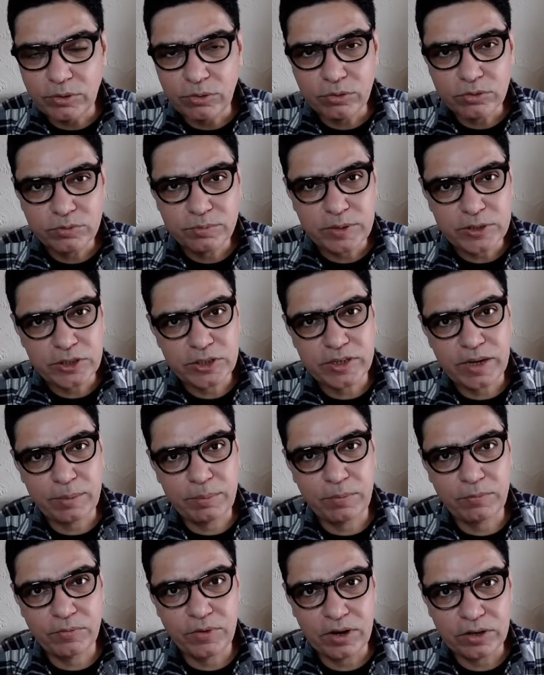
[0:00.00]
special type
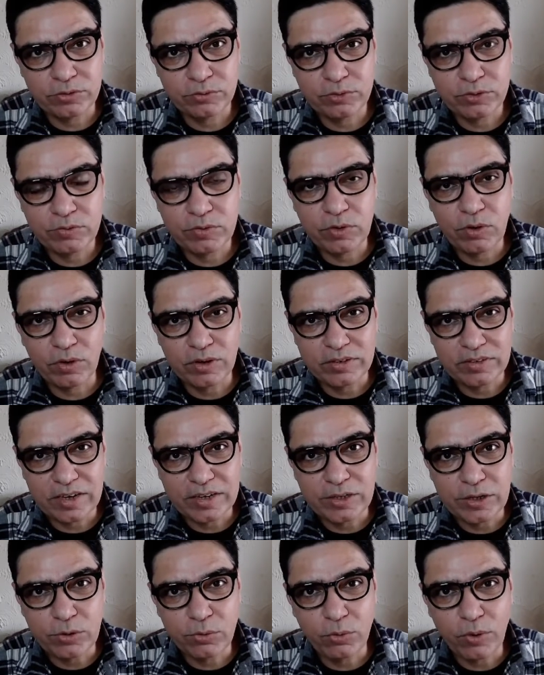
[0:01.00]
of drugs which we call as
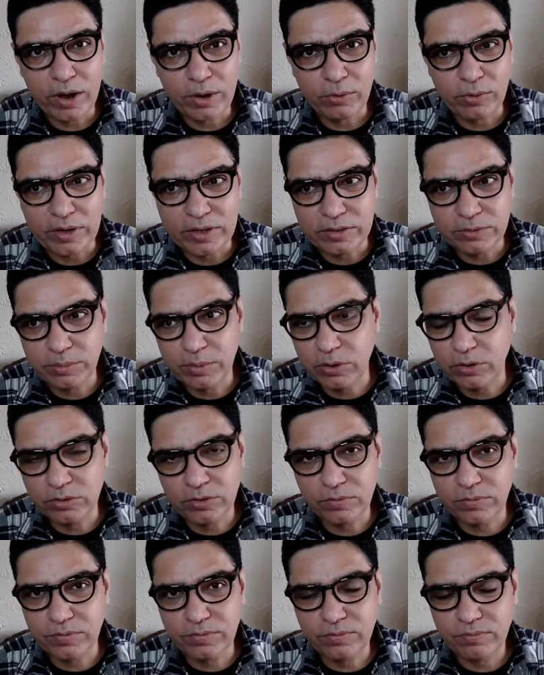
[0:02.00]
anticoagulants, because
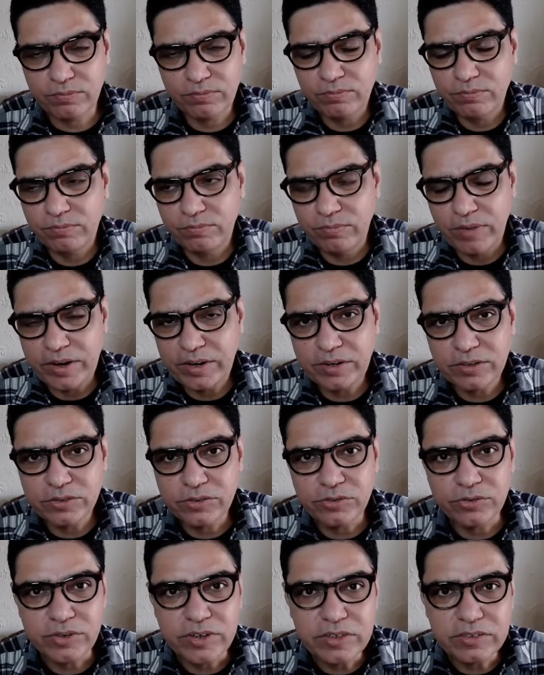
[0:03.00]
of
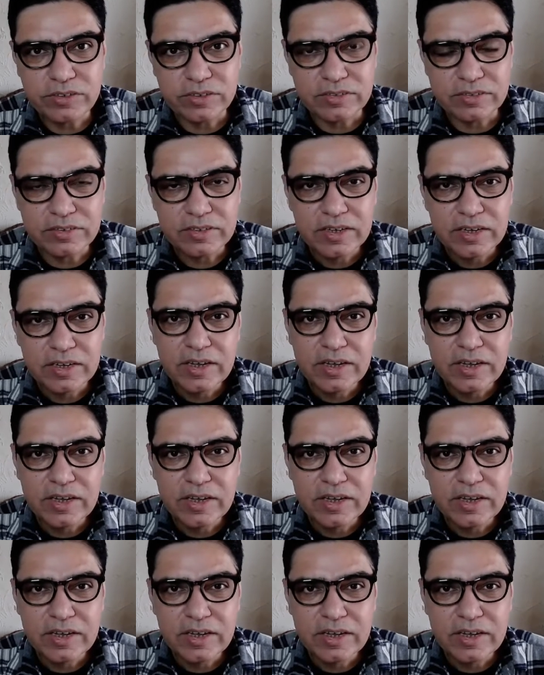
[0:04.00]
various reasons,